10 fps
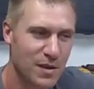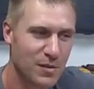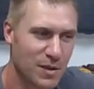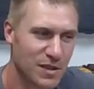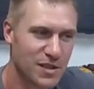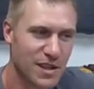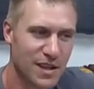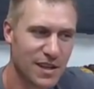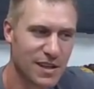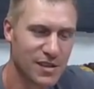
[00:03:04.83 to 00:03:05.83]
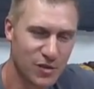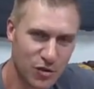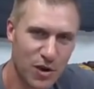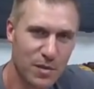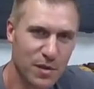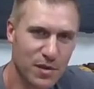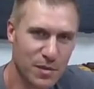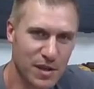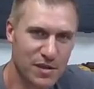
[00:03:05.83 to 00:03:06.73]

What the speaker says: which is enjoyable to me,